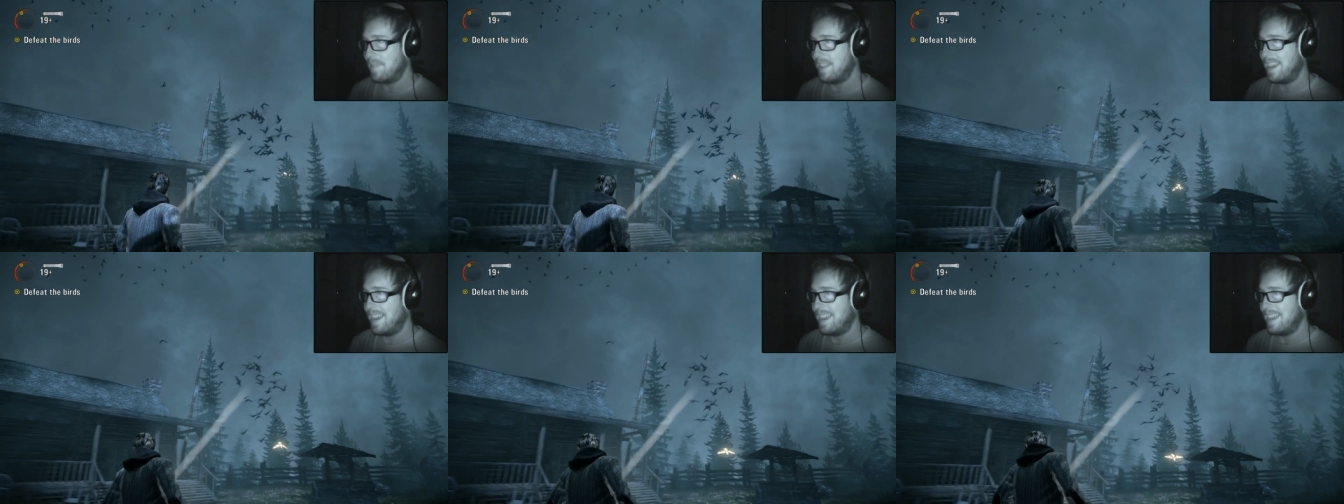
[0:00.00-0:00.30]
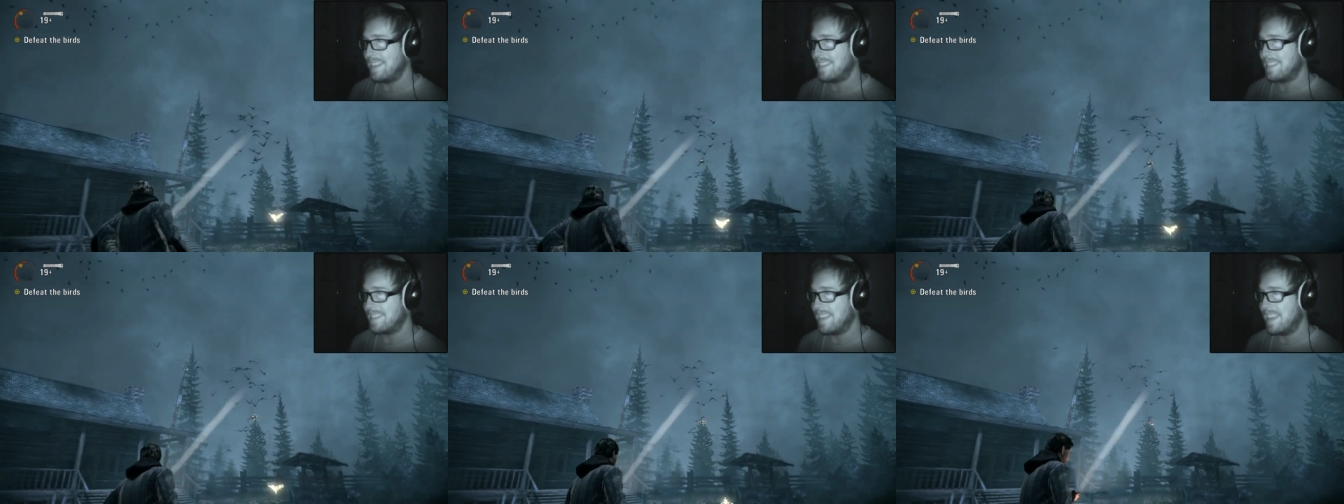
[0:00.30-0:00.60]

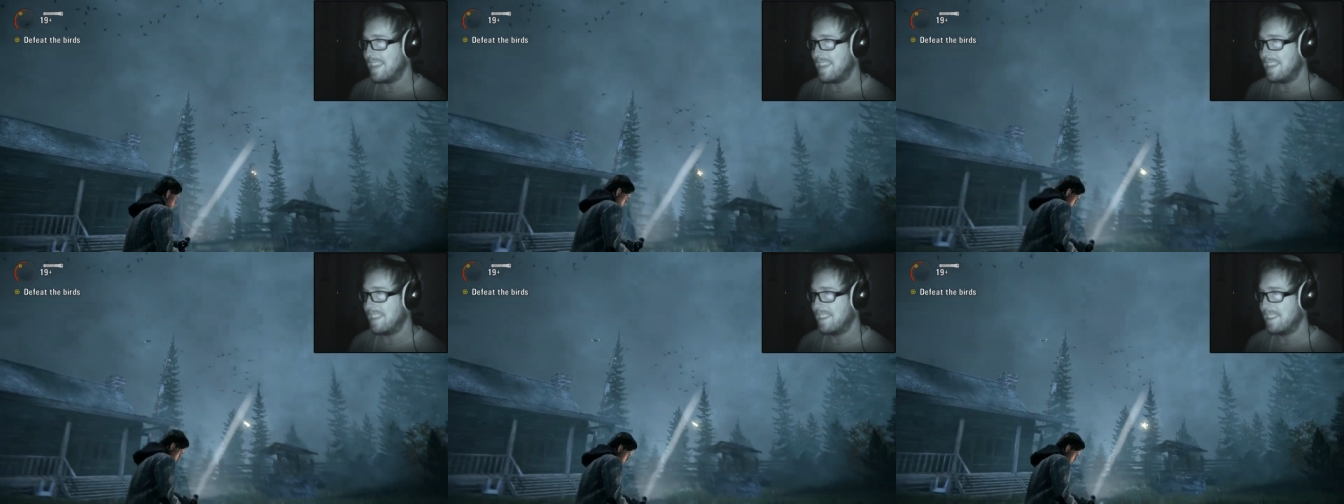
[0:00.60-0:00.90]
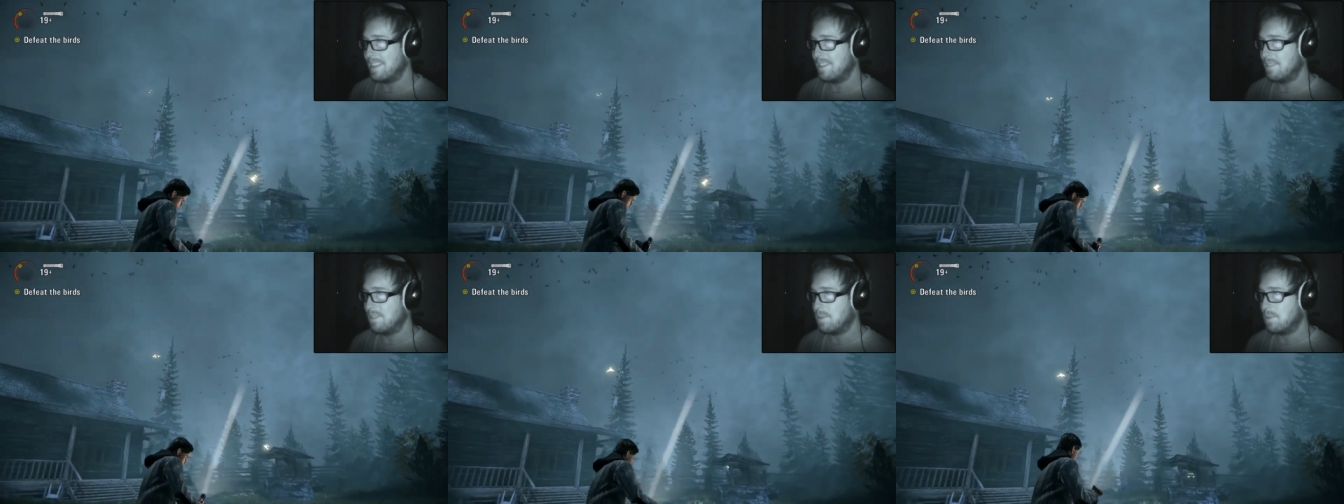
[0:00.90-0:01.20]
There, you see.
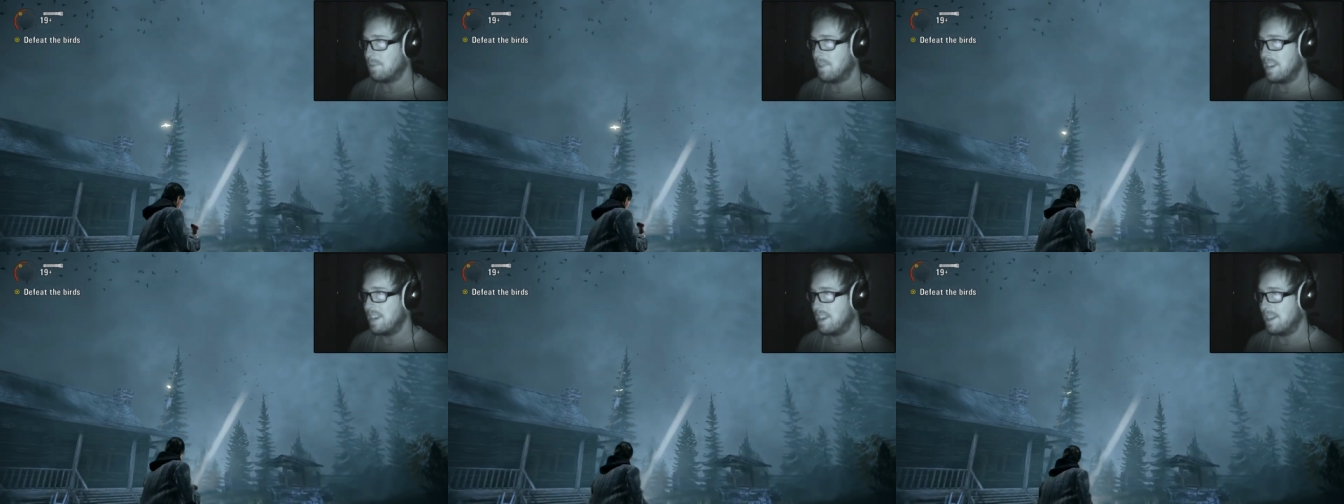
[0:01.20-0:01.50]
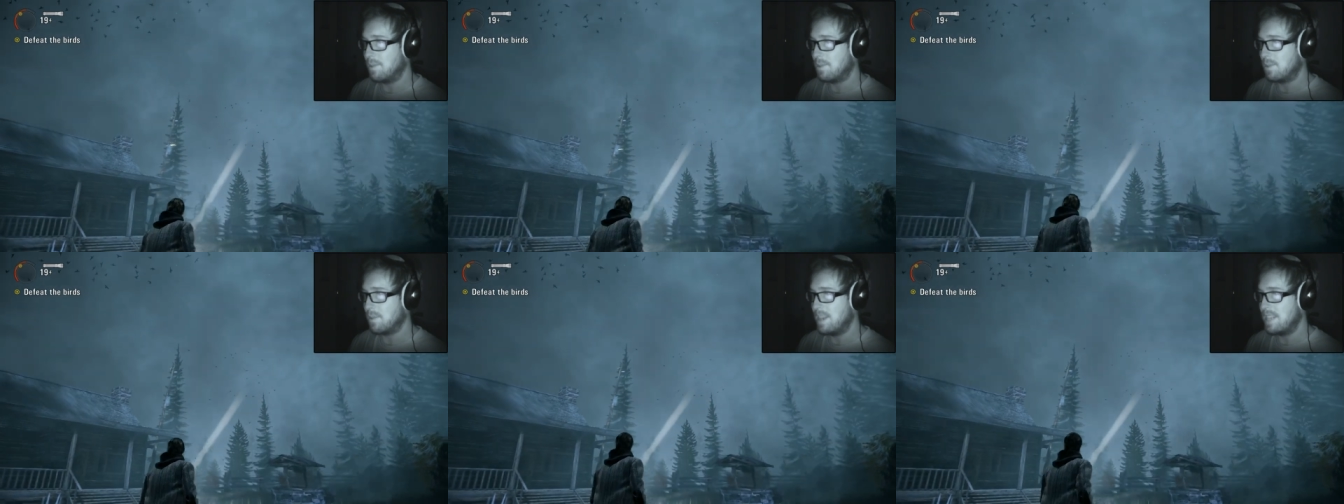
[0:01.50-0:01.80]

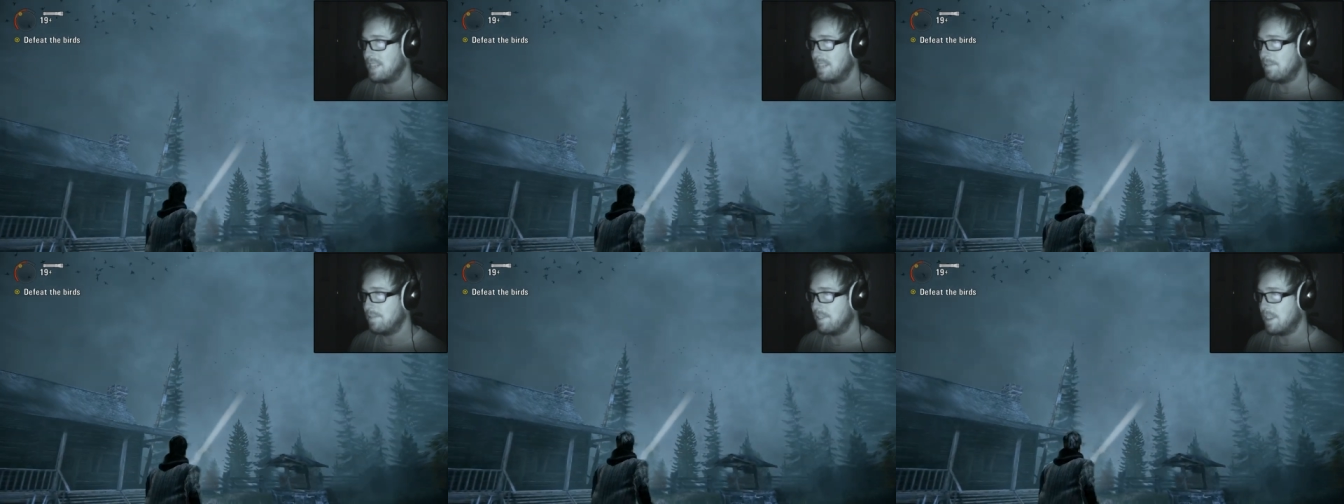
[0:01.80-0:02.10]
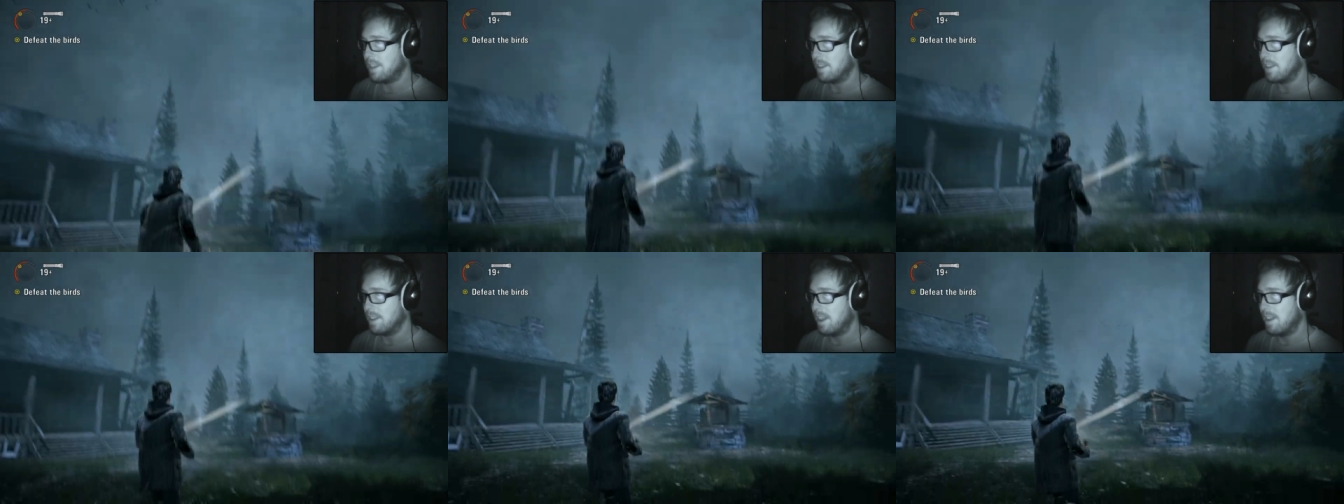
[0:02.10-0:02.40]
I was waiting for
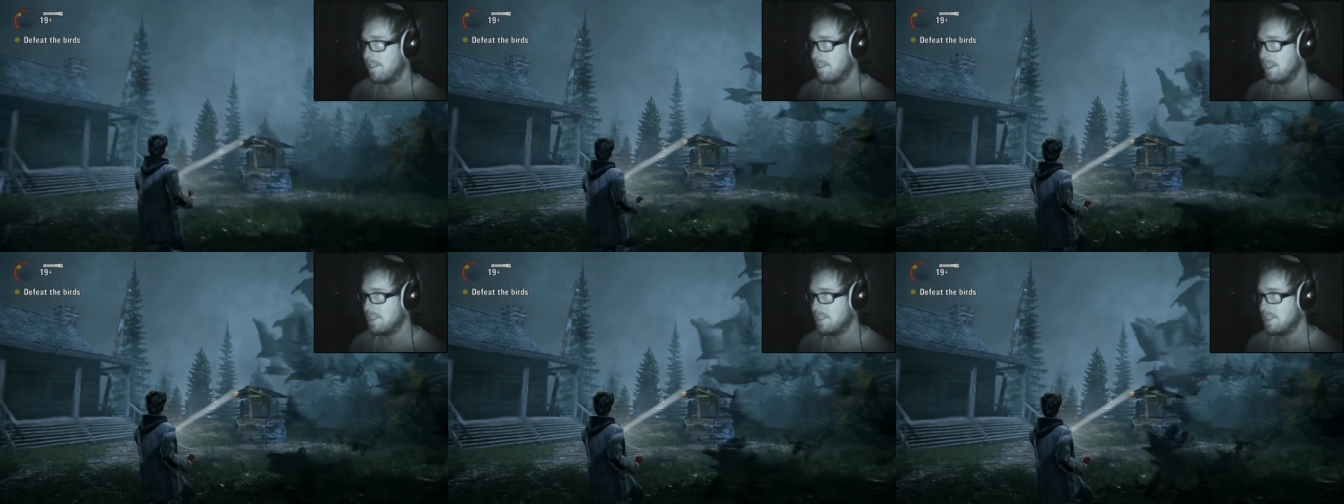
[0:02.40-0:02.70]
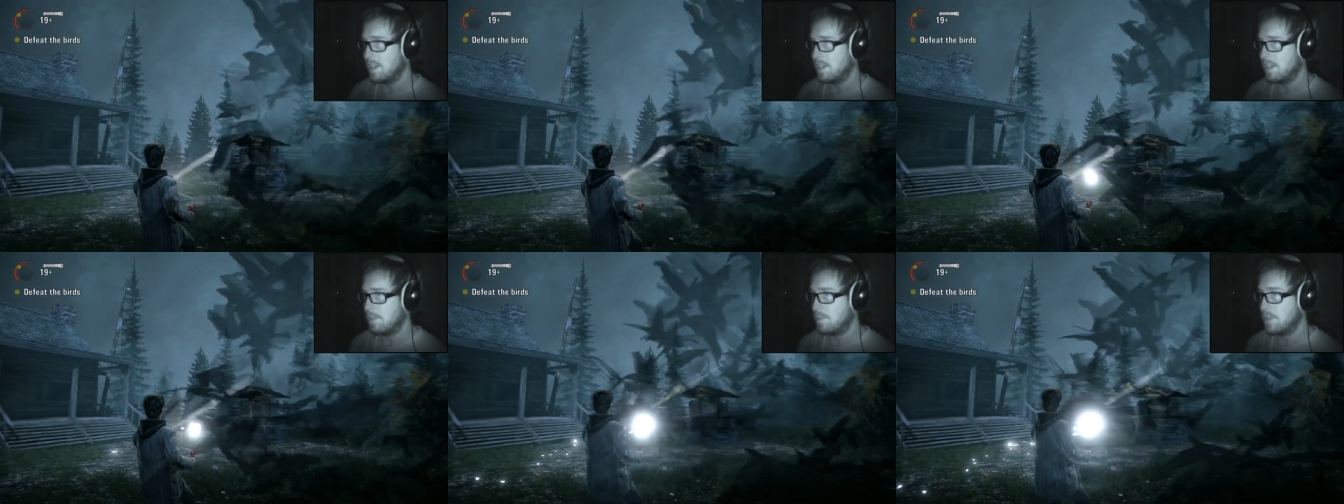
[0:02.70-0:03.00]
you. All right,
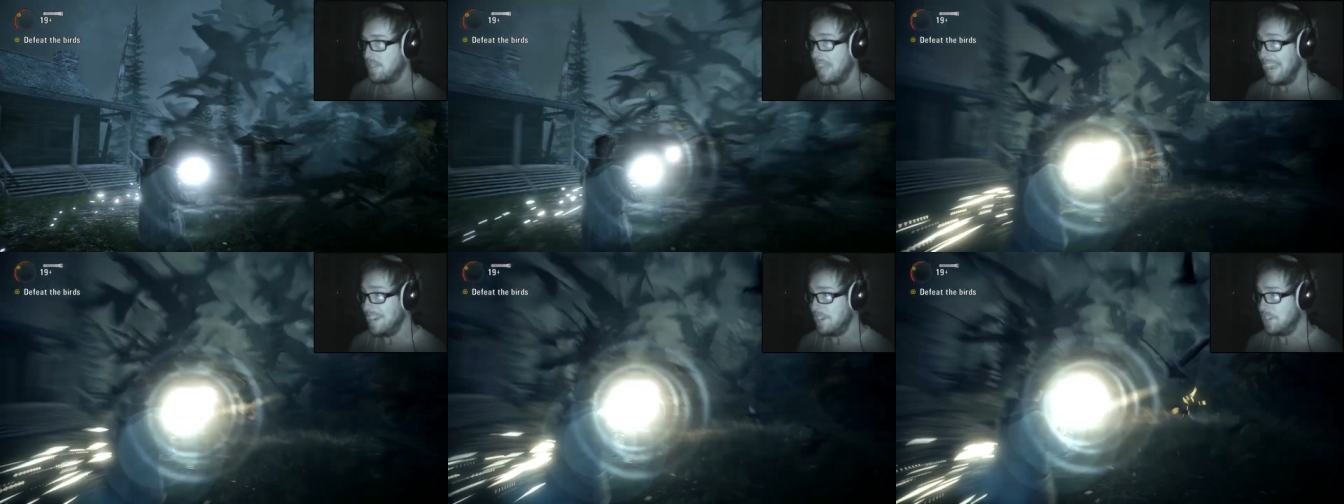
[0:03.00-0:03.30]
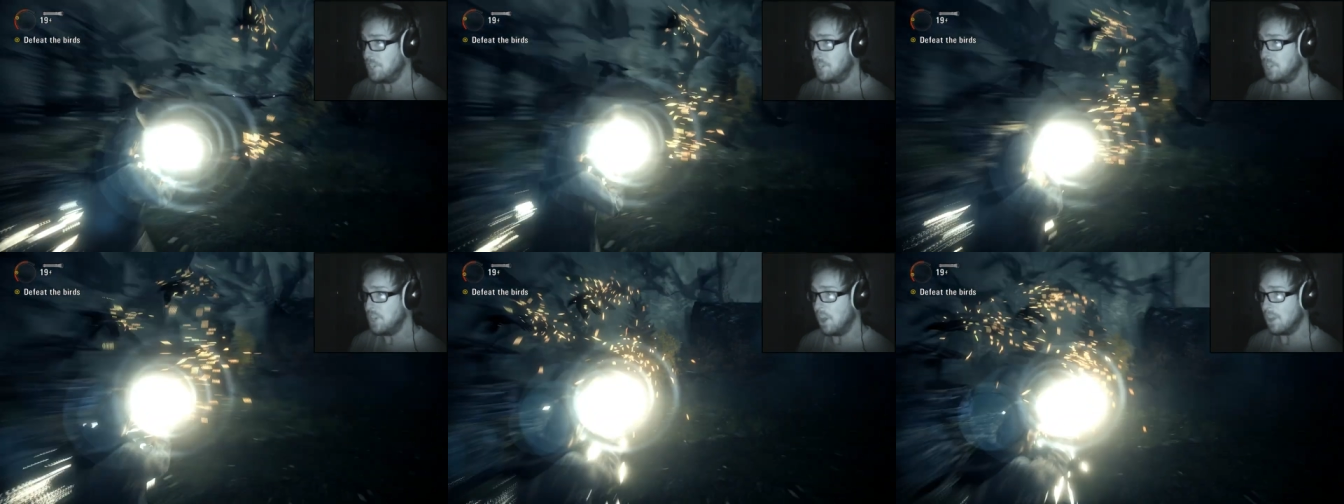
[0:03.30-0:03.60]
so pretend
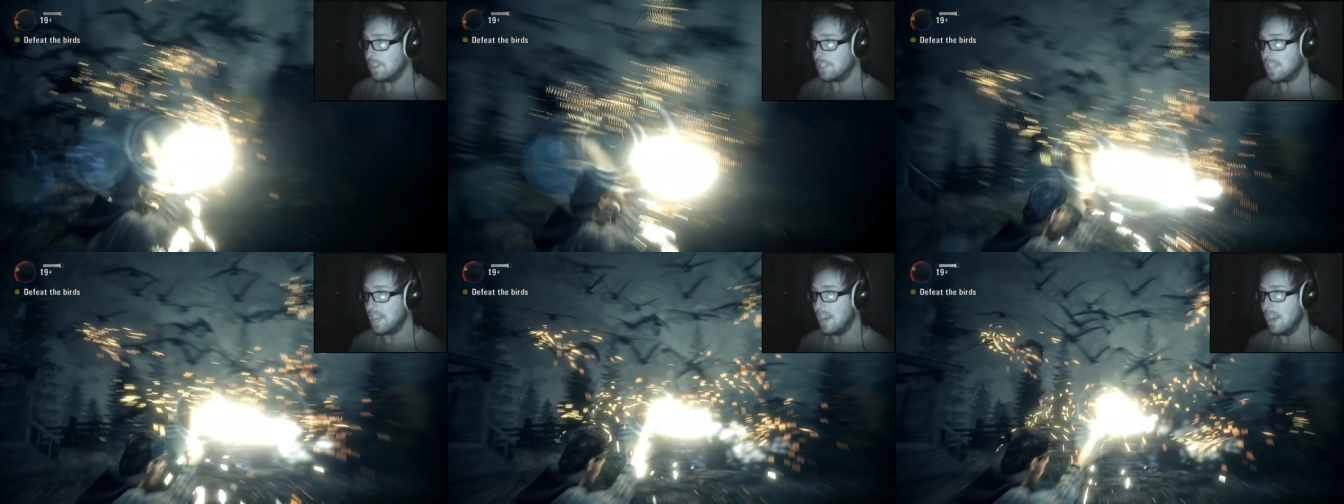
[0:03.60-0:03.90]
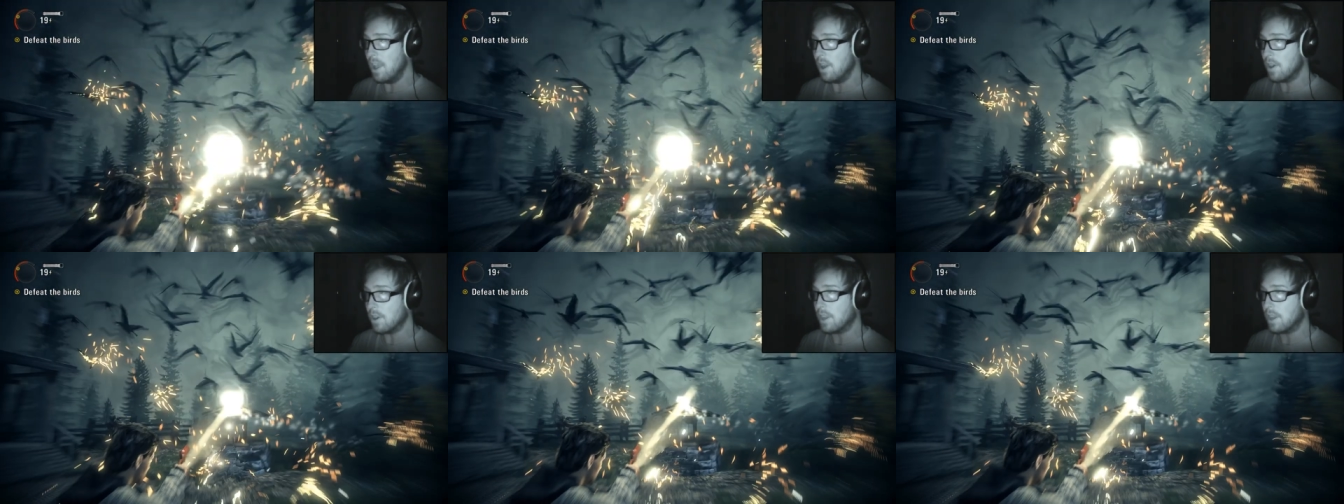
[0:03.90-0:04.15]
not to look!